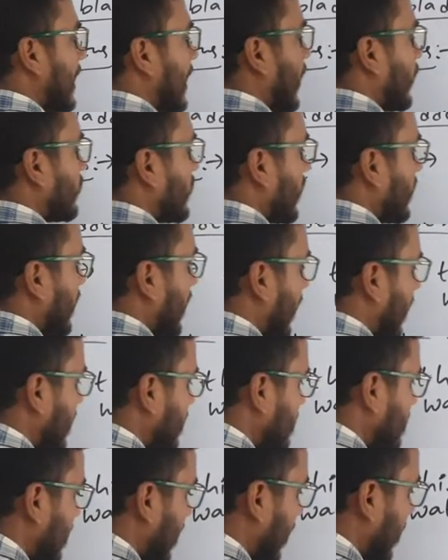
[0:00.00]
Now in the
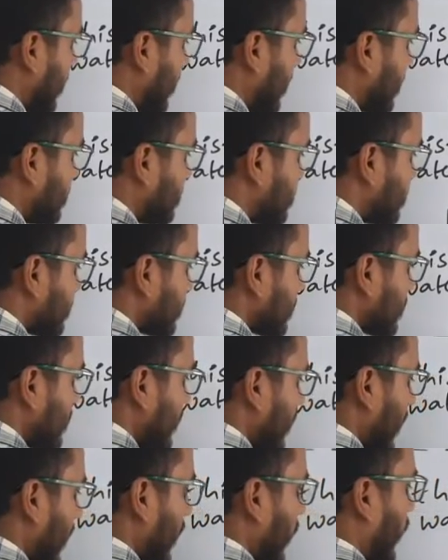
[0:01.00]
second step,
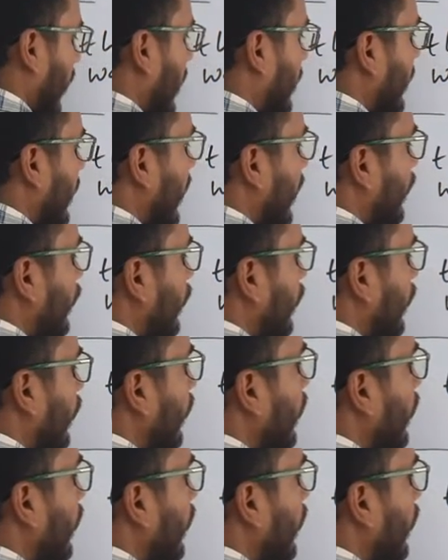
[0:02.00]
what we need to